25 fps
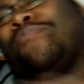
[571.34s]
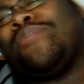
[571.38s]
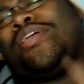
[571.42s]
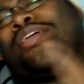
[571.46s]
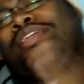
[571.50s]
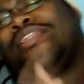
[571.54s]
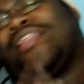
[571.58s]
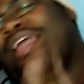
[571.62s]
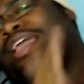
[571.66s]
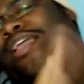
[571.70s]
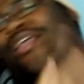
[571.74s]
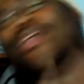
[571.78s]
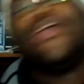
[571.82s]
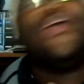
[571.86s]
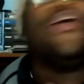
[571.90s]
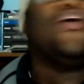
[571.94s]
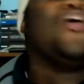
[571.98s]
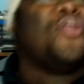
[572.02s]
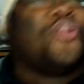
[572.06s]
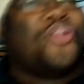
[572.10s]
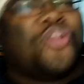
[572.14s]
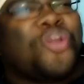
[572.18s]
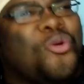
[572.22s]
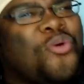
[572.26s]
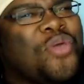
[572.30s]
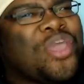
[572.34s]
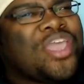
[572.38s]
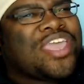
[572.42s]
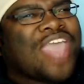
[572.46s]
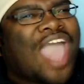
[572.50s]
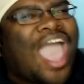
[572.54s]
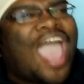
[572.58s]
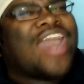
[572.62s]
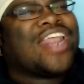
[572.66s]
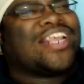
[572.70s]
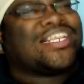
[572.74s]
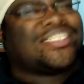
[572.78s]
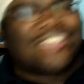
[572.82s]
I mean, like, do we
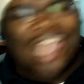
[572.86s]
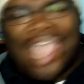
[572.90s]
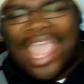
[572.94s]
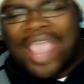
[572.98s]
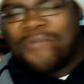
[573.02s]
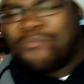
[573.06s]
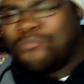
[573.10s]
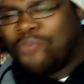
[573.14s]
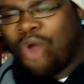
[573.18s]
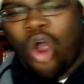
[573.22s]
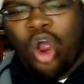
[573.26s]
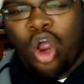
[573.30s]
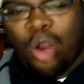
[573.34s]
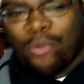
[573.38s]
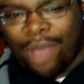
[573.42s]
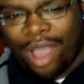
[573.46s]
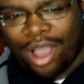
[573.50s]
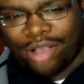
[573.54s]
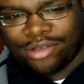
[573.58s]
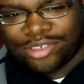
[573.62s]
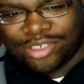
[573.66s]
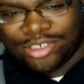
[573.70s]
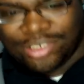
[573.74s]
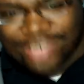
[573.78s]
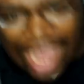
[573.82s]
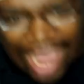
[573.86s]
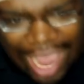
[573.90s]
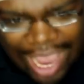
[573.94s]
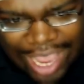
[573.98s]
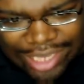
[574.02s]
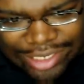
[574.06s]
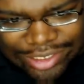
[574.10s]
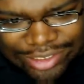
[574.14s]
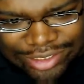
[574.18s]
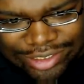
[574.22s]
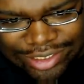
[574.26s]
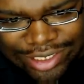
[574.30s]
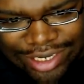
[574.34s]
gotta say more about
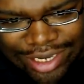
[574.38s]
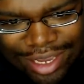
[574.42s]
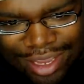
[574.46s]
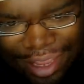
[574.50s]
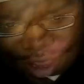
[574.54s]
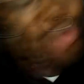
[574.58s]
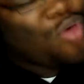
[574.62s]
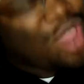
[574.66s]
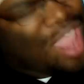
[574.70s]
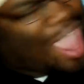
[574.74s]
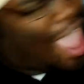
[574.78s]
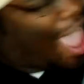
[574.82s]
Shanks? Do